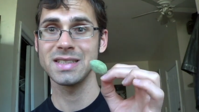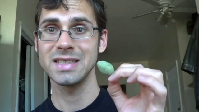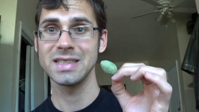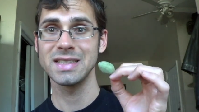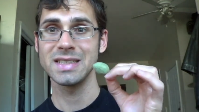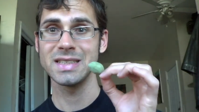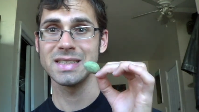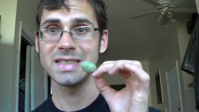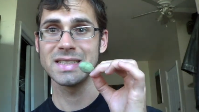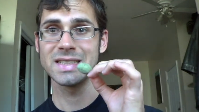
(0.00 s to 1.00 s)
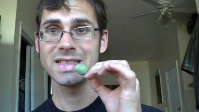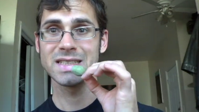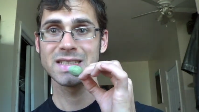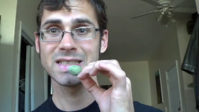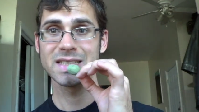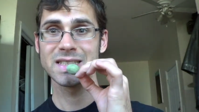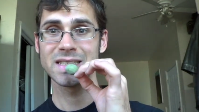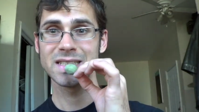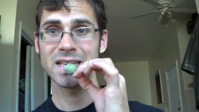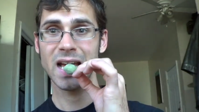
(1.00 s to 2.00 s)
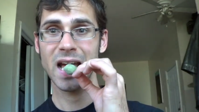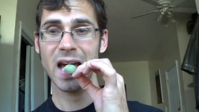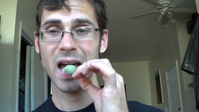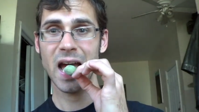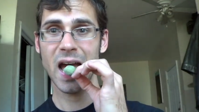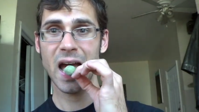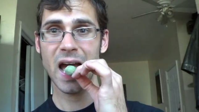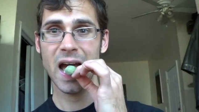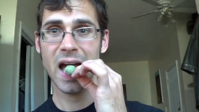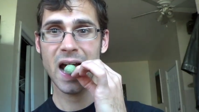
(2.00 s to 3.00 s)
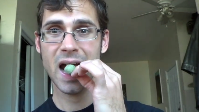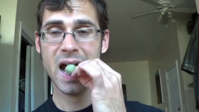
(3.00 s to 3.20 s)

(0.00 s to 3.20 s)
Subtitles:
(silence)